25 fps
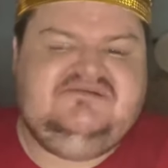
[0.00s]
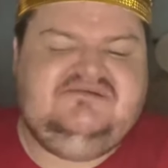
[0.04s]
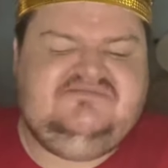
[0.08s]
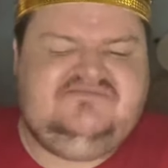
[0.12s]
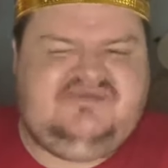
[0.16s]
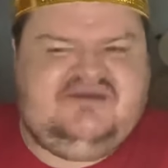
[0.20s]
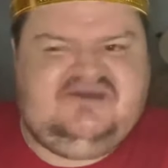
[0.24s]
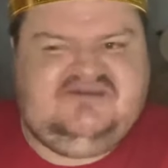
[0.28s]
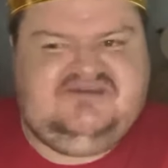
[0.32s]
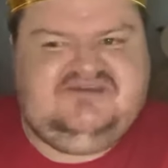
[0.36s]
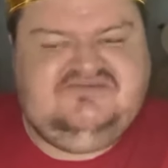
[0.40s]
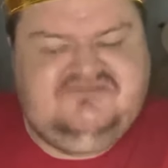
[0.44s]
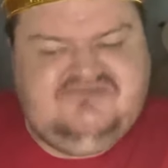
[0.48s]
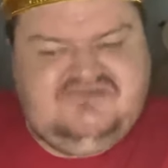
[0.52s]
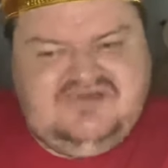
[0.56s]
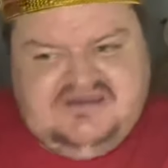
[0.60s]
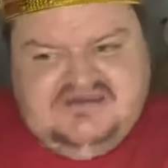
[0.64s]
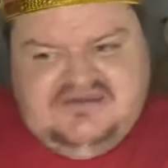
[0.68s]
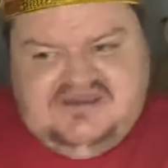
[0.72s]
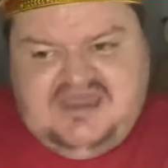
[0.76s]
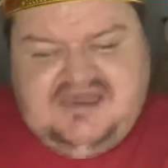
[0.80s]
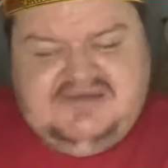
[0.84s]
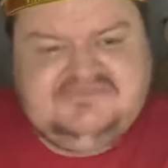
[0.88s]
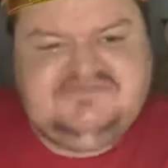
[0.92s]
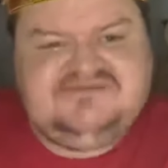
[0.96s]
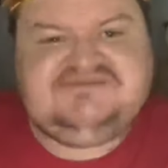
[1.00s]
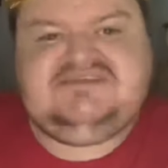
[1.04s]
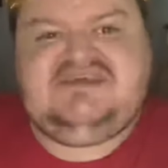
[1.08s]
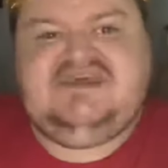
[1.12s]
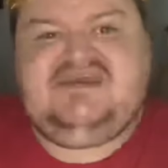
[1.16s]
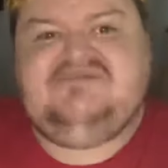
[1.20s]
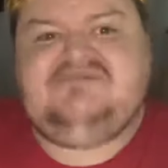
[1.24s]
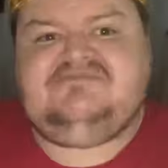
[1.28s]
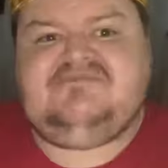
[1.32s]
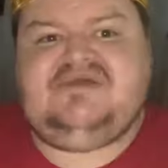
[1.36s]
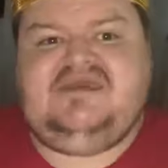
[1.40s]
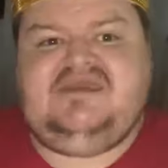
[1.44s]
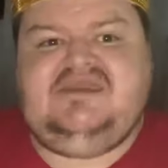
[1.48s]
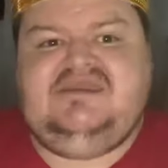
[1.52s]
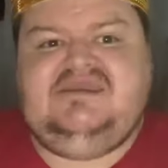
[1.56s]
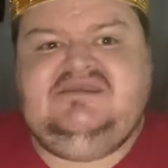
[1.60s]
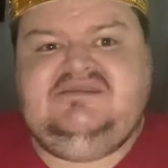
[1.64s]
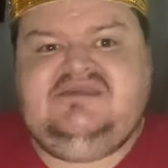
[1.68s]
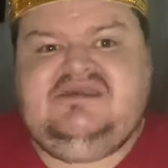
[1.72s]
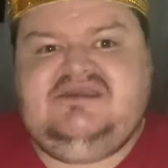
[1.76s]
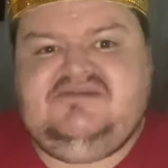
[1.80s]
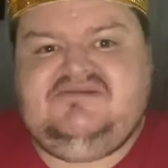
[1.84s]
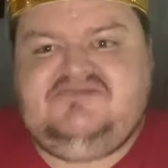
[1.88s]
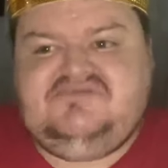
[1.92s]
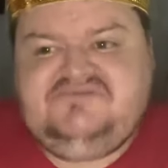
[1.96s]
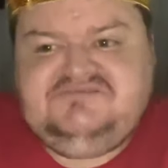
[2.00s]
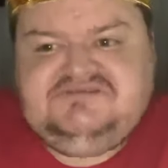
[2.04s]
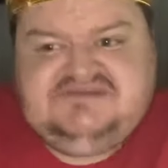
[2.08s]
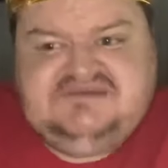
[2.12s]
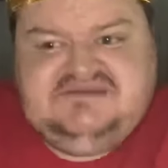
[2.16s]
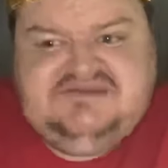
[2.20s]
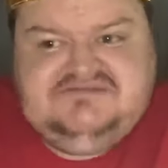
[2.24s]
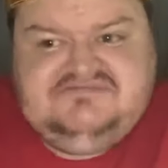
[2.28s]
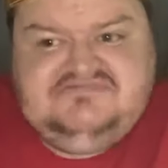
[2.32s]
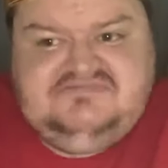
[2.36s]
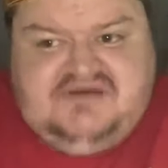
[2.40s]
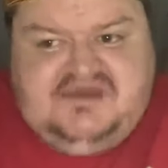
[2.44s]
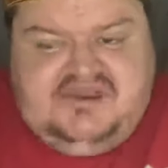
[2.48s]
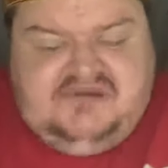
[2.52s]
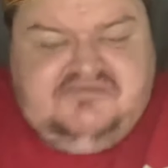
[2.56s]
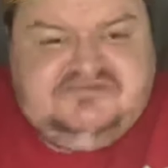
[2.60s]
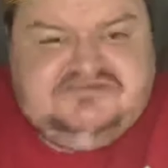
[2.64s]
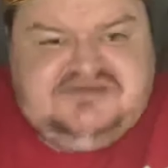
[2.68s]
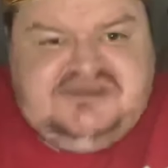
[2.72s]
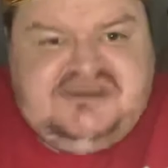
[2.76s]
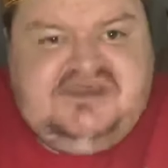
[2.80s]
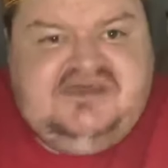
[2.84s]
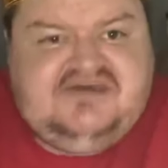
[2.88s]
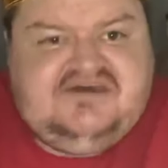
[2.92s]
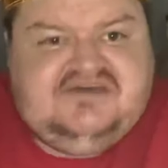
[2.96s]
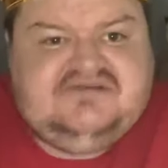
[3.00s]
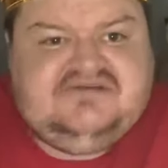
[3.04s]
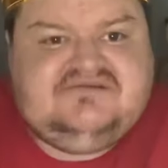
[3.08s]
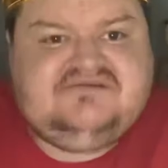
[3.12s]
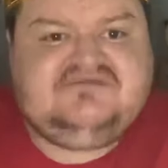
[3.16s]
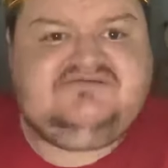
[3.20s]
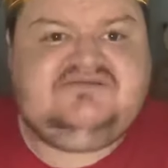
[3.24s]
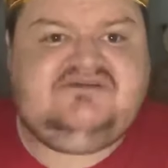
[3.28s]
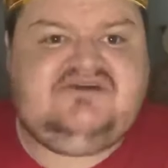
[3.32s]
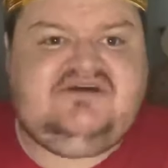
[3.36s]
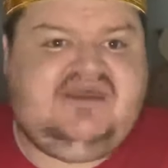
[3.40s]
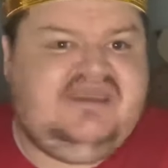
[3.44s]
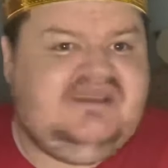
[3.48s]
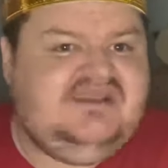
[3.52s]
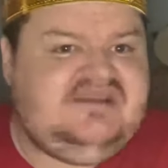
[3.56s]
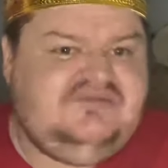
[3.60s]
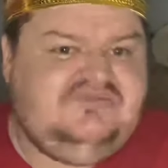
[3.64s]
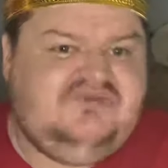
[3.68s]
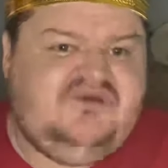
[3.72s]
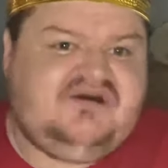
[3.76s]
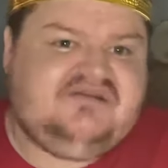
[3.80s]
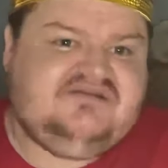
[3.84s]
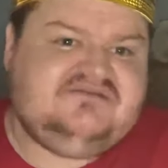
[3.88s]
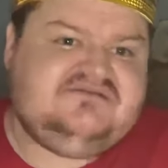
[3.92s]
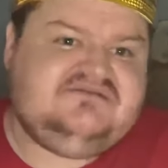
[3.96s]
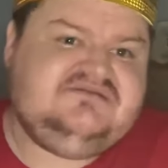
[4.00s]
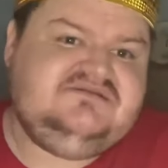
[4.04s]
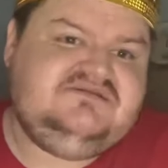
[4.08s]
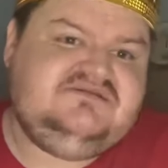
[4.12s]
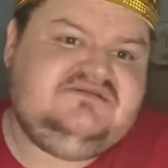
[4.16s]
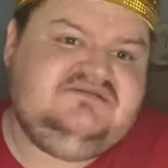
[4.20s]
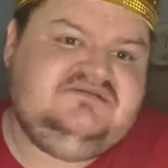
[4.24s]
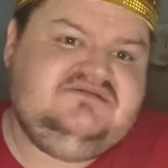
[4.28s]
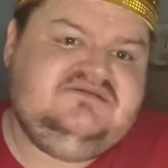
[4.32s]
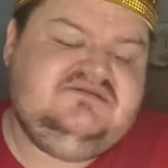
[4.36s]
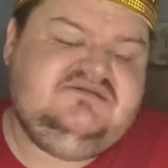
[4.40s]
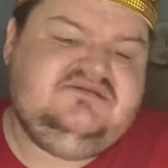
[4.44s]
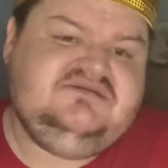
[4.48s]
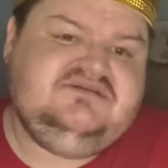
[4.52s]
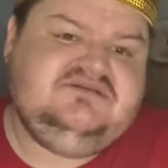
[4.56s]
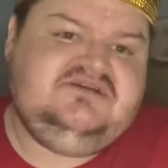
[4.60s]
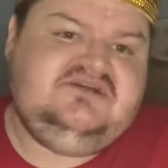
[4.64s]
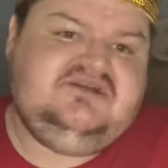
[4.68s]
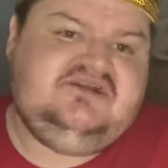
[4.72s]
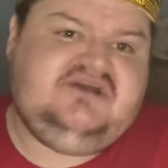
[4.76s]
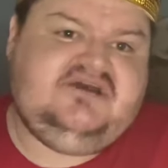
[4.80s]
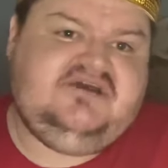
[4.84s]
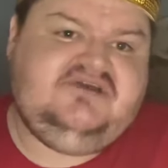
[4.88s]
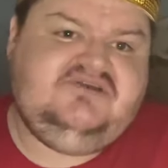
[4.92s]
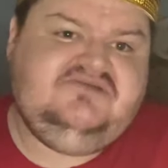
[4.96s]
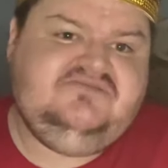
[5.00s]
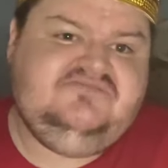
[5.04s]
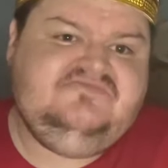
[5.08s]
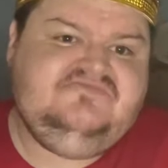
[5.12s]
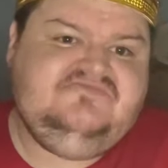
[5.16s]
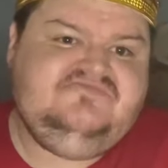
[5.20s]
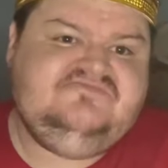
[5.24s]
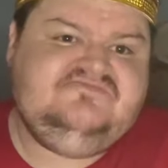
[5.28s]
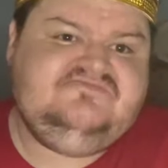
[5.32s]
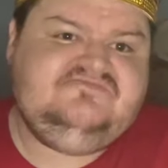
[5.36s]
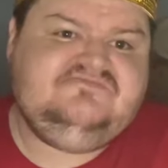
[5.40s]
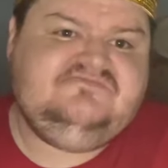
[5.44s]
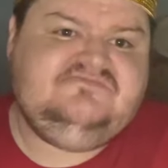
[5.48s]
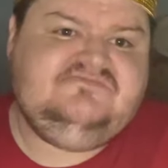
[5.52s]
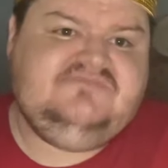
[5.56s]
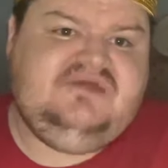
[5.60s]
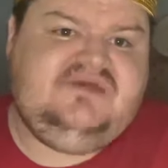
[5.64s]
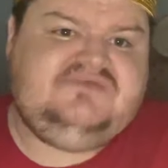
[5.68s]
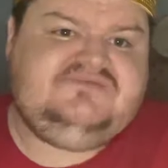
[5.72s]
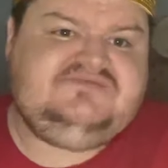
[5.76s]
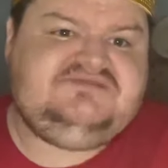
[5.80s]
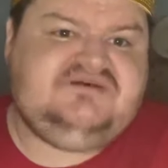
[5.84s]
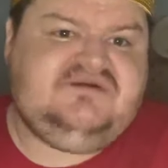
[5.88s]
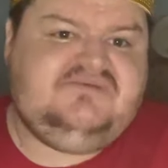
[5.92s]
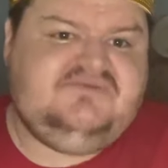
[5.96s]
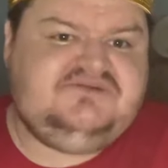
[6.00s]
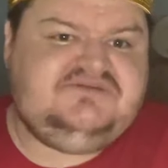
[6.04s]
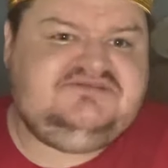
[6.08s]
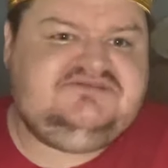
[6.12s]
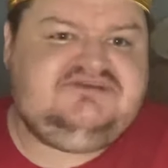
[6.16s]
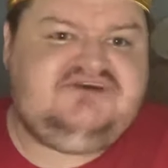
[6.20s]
But you upset me, then obviously I will turn, like anyone. You know, if someone's